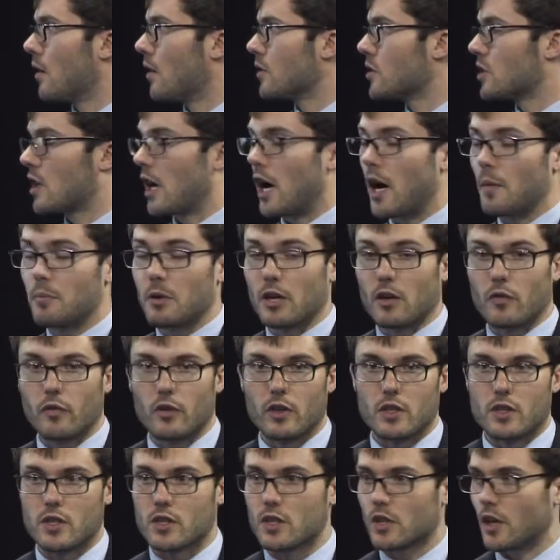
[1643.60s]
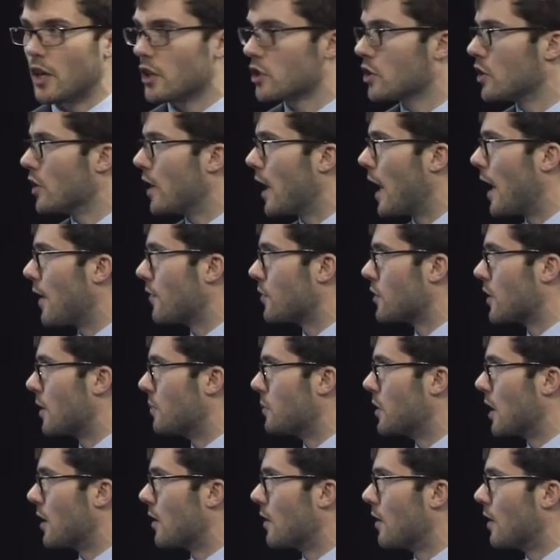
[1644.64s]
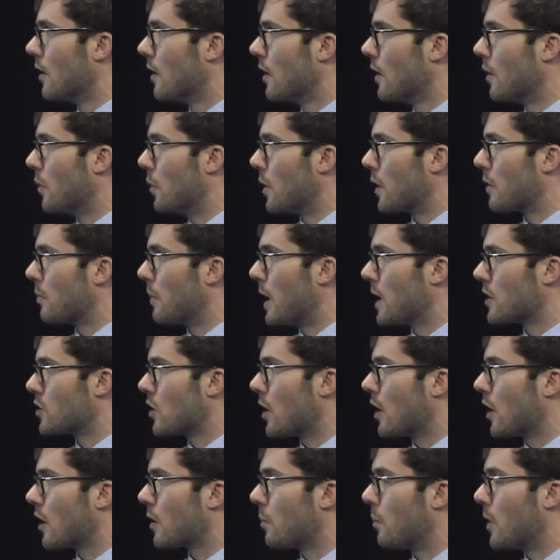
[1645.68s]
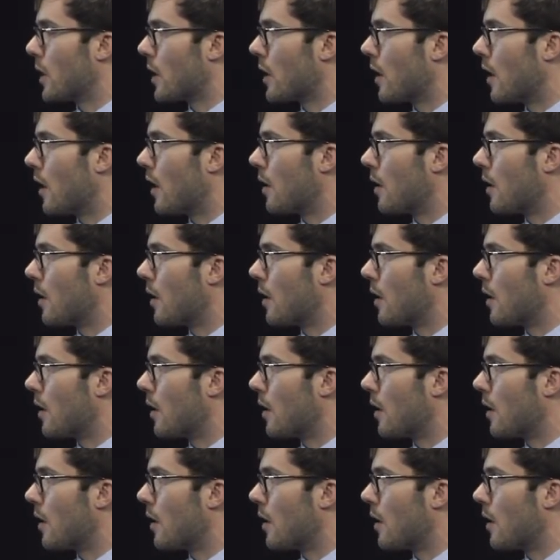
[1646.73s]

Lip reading: topic for discussion after I'm done with my talk, but